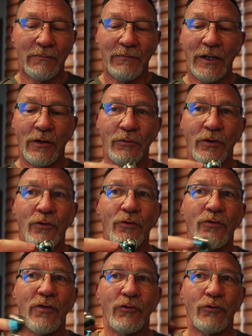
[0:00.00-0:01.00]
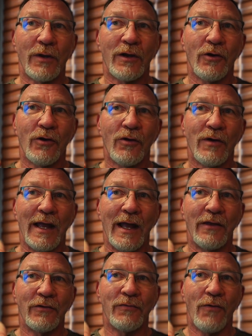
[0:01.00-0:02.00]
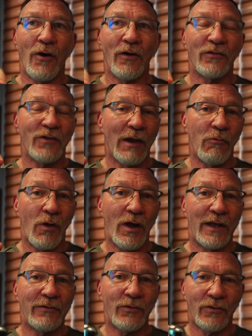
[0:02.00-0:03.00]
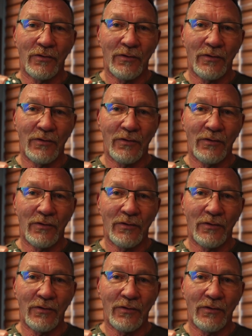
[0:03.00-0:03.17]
you know, use the trigger as far as I want